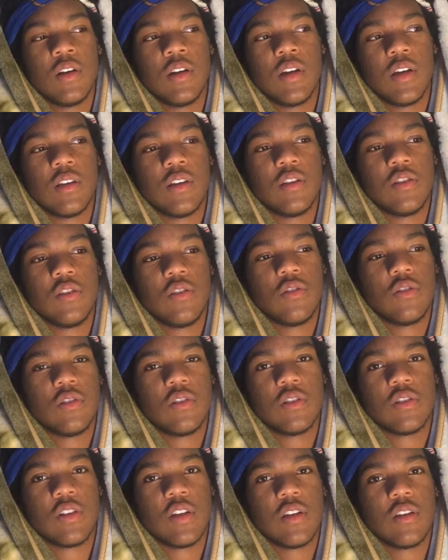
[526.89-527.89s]
And these dudes are
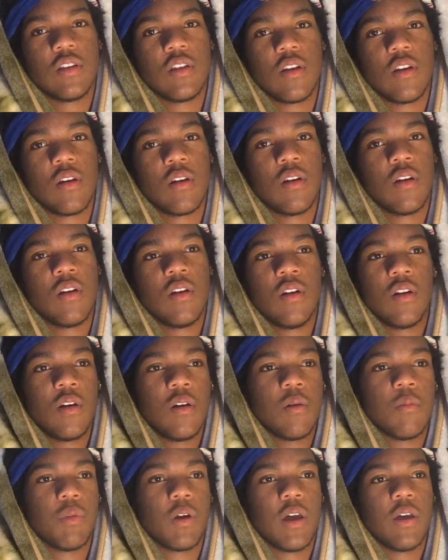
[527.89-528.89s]
just sitting there
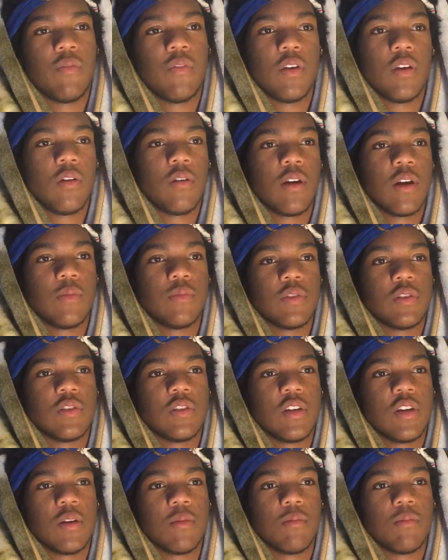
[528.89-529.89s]
playing video games and
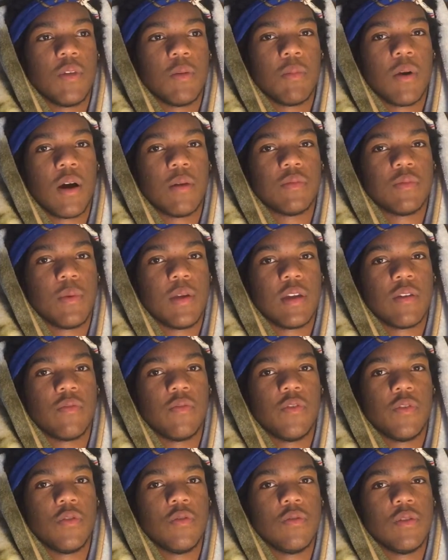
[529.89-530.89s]
shit. Their mom's making
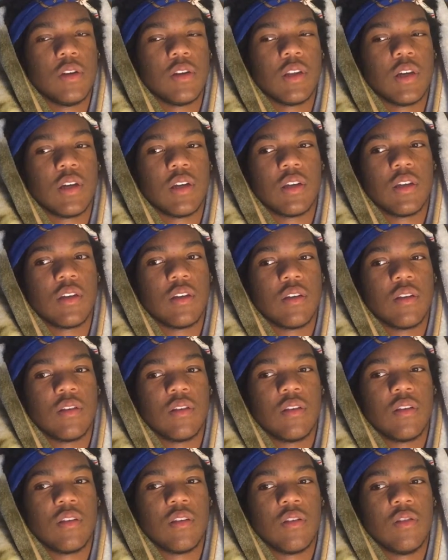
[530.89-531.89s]
food, and like
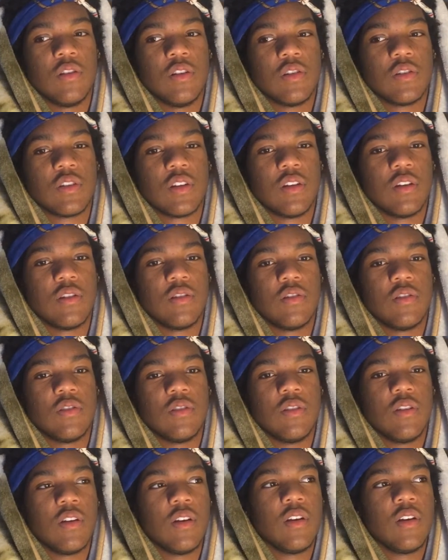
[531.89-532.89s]
they're just
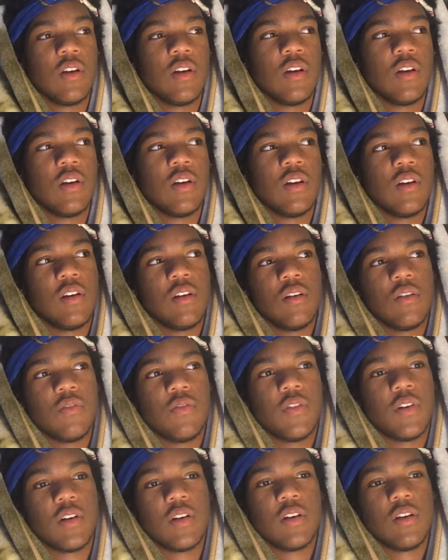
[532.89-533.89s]

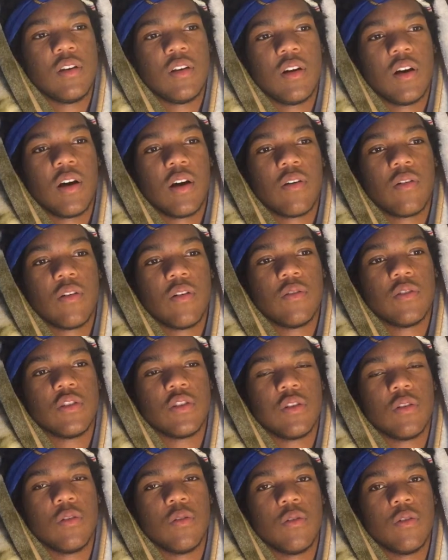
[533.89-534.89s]
like fucking, I don't know,
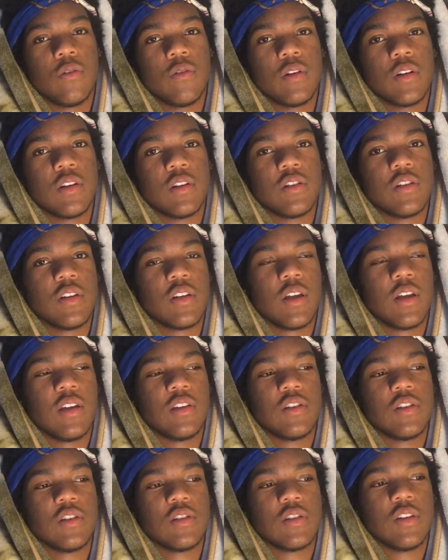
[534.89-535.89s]
just loitering and shit. Like
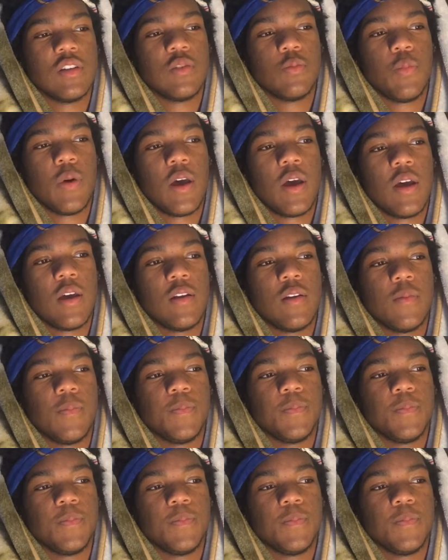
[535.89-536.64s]
it's bad.